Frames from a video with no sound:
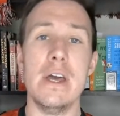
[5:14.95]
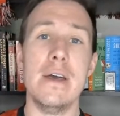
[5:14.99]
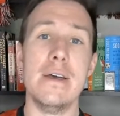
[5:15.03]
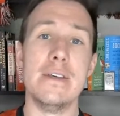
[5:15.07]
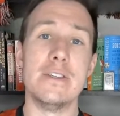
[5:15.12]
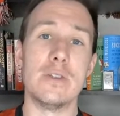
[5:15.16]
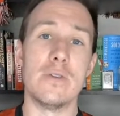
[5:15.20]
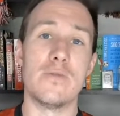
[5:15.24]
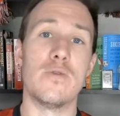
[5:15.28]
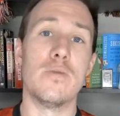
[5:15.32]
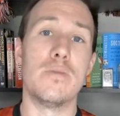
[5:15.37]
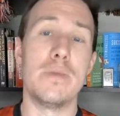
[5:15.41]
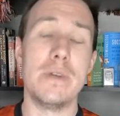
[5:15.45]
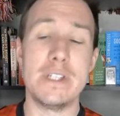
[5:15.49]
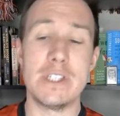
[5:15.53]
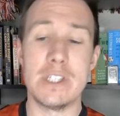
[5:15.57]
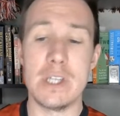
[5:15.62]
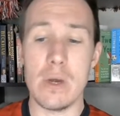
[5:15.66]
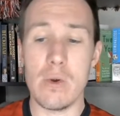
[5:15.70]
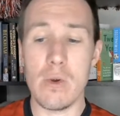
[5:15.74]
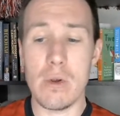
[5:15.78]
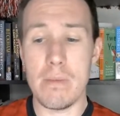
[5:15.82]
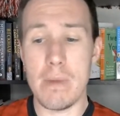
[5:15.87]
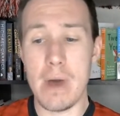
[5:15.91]
So
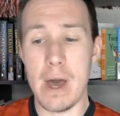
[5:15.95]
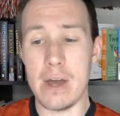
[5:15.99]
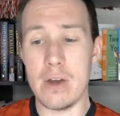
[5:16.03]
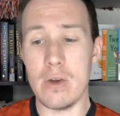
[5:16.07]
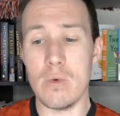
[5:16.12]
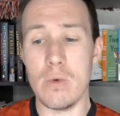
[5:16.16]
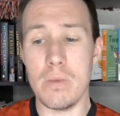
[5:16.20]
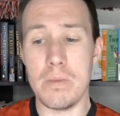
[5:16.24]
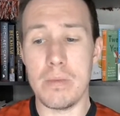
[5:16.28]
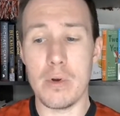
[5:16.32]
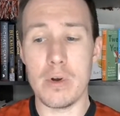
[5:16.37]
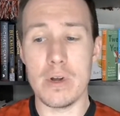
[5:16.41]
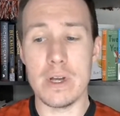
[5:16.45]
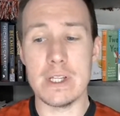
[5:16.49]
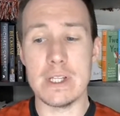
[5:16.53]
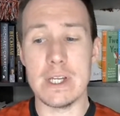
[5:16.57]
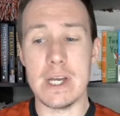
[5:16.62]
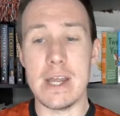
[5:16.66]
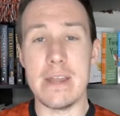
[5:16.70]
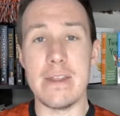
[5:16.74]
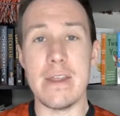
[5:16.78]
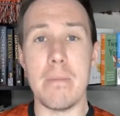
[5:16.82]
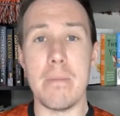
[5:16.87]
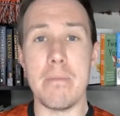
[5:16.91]
Fabrizio Romano reported
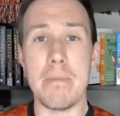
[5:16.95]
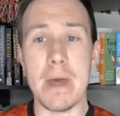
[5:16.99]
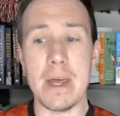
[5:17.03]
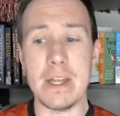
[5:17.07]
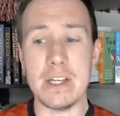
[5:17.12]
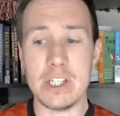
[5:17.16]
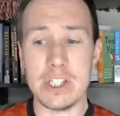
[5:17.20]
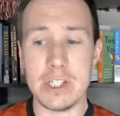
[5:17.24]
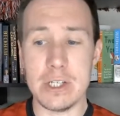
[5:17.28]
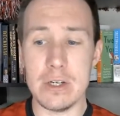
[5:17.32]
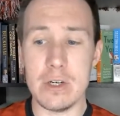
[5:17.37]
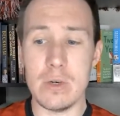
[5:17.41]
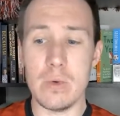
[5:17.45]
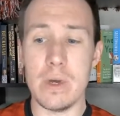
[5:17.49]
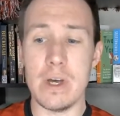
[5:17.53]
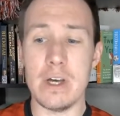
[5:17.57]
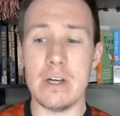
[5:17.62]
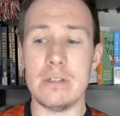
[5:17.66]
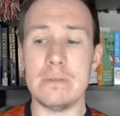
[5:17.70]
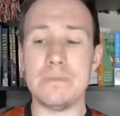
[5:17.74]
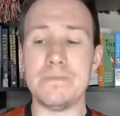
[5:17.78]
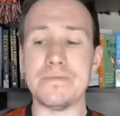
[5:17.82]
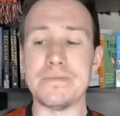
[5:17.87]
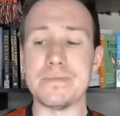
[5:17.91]
today that Ben
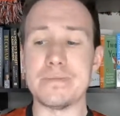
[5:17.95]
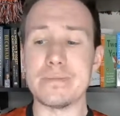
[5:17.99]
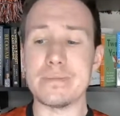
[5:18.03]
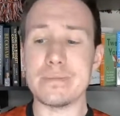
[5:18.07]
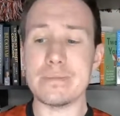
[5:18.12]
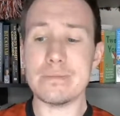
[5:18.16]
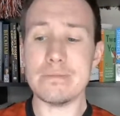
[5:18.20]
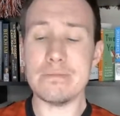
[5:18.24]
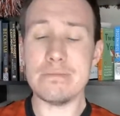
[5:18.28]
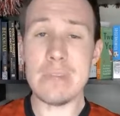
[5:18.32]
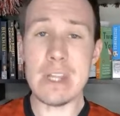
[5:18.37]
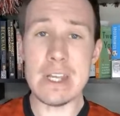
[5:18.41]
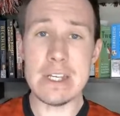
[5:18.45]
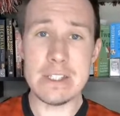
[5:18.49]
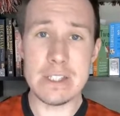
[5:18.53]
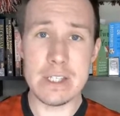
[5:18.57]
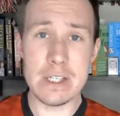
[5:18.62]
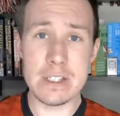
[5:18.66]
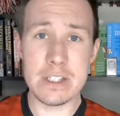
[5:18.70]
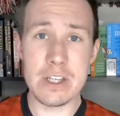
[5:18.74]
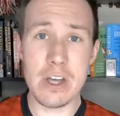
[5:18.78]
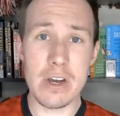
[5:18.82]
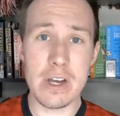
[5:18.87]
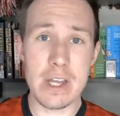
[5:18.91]
Chilwell,
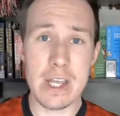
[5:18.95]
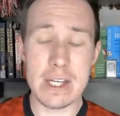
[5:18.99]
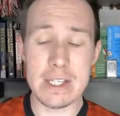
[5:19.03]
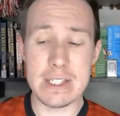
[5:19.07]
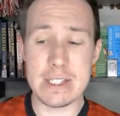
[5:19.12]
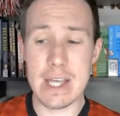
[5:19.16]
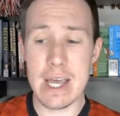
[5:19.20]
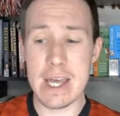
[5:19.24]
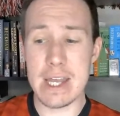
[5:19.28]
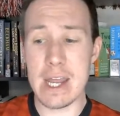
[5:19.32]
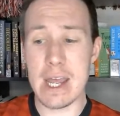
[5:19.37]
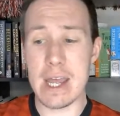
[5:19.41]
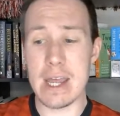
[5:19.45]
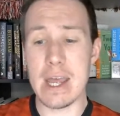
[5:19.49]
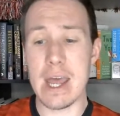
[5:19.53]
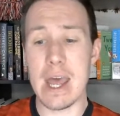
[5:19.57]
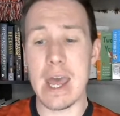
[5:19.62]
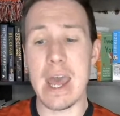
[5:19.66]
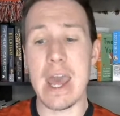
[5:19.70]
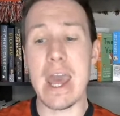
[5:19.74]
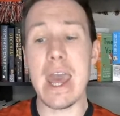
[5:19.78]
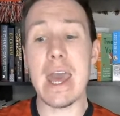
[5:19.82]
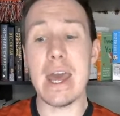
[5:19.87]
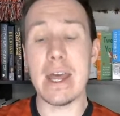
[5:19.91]
Cesar Casede,
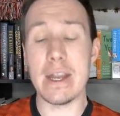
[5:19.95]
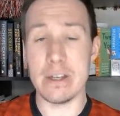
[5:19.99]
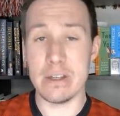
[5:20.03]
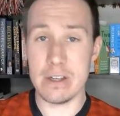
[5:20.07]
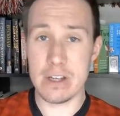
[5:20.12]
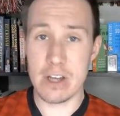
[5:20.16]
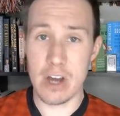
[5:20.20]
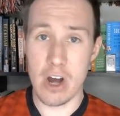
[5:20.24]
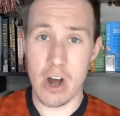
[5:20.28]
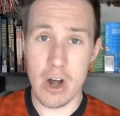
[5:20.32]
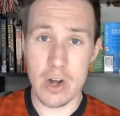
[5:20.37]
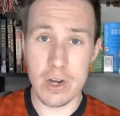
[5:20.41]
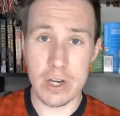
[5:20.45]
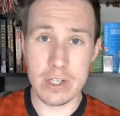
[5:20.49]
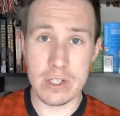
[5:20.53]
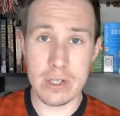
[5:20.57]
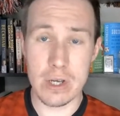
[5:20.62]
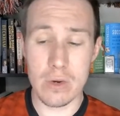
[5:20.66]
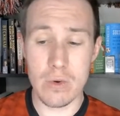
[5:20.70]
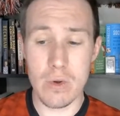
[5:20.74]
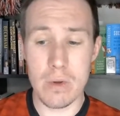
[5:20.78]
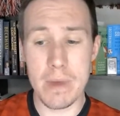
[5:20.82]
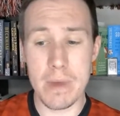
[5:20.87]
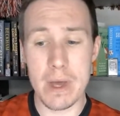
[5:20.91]
and Carney
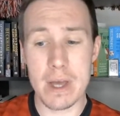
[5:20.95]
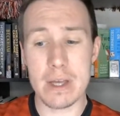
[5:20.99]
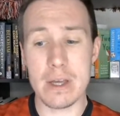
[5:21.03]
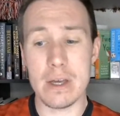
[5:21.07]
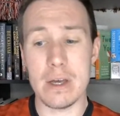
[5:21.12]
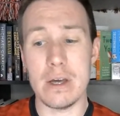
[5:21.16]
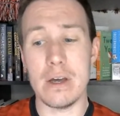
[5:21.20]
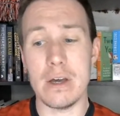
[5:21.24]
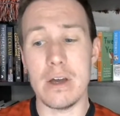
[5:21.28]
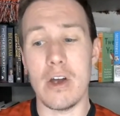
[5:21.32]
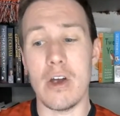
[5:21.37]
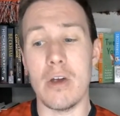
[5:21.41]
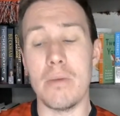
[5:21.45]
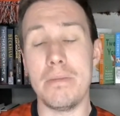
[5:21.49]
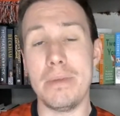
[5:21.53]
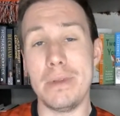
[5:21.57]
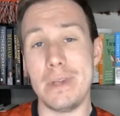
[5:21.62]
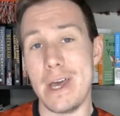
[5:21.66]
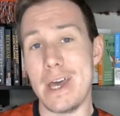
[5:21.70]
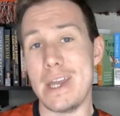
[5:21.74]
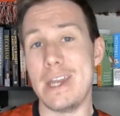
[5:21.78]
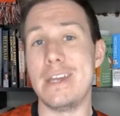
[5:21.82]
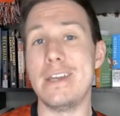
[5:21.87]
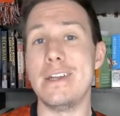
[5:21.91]
Chukwuemeka are
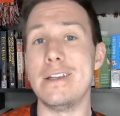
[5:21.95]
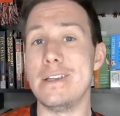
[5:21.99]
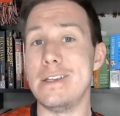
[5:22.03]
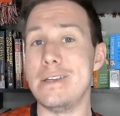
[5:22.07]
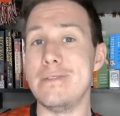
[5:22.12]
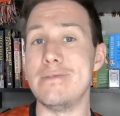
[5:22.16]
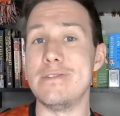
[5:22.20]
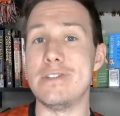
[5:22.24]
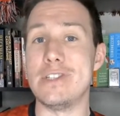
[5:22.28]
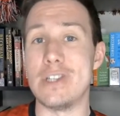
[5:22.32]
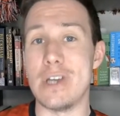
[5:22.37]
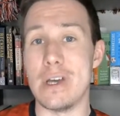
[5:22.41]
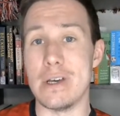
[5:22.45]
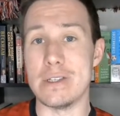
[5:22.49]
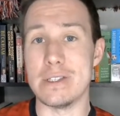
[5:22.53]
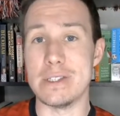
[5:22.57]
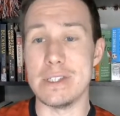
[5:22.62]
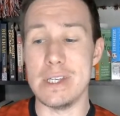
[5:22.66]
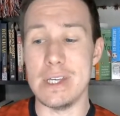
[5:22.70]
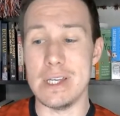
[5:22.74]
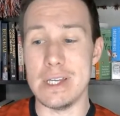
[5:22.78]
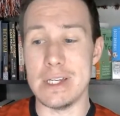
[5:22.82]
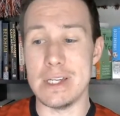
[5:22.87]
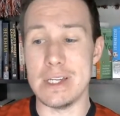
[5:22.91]
planning to leave
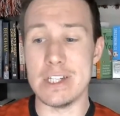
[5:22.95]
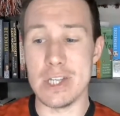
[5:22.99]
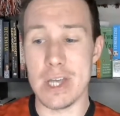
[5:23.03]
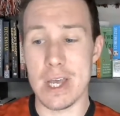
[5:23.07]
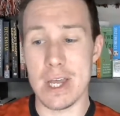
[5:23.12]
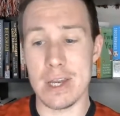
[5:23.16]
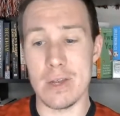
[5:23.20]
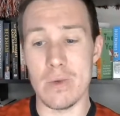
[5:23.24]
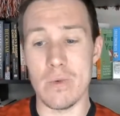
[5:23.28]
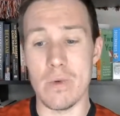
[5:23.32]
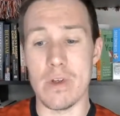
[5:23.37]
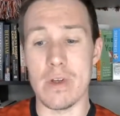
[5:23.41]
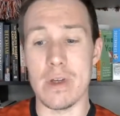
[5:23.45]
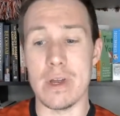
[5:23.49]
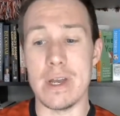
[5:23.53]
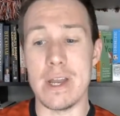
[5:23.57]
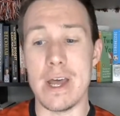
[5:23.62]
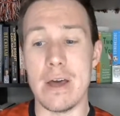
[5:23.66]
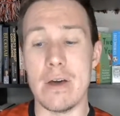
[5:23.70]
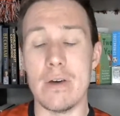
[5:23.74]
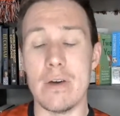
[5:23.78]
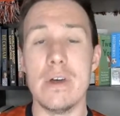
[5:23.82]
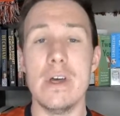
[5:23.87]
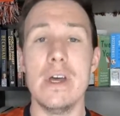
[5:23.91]
Chelsea in January.
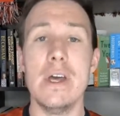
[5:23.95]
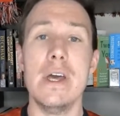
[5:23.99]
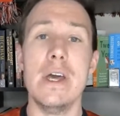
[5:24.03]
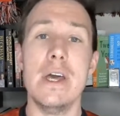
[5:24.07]
Now,